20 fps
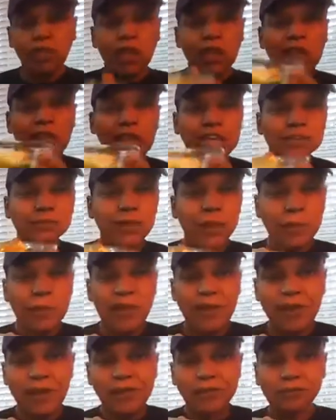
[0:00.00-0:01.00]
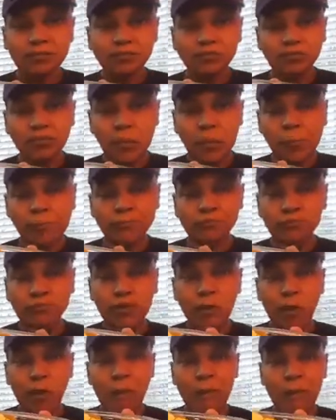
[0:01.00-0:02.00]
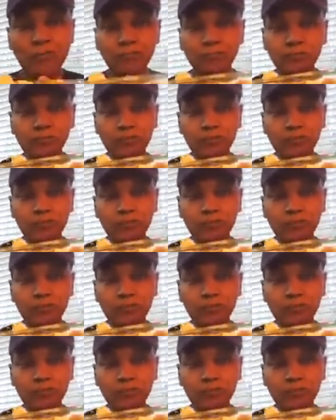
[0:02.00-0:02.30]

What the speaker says: I added my pear. Okay.